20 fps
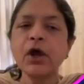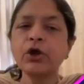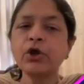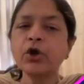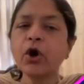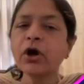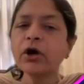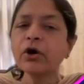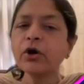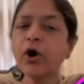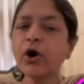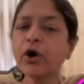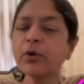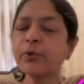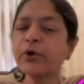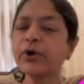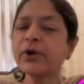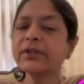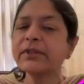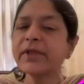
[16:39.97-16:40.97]

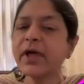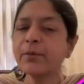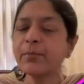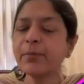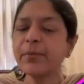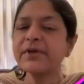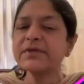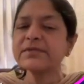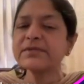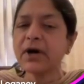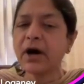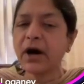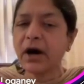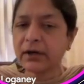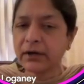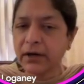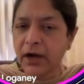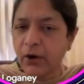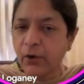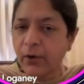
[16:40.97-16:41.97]
Non-hormonal therapies are
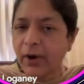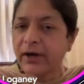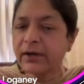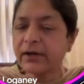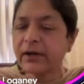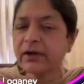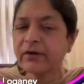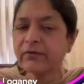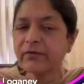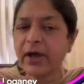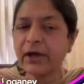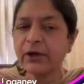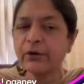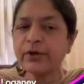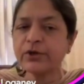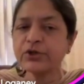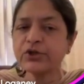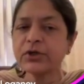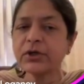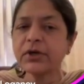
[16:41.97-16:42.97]
now under
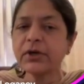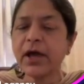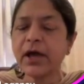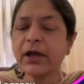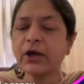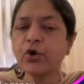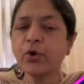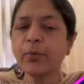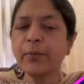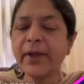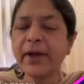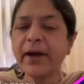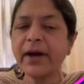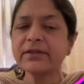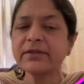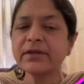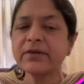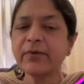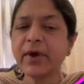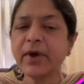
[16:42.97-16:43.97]
evaluation, and
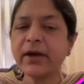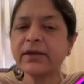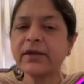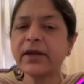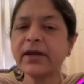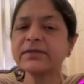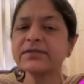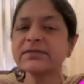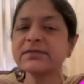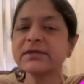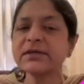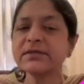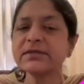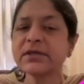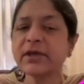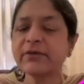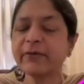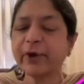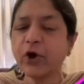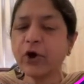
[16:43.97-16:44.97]
omega-3 fatty acids
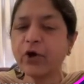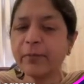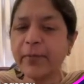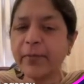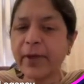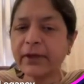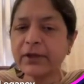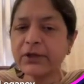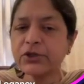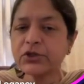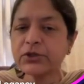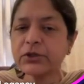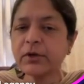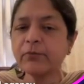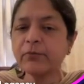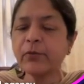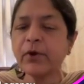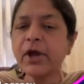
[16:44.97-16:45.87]
giving off magnesium,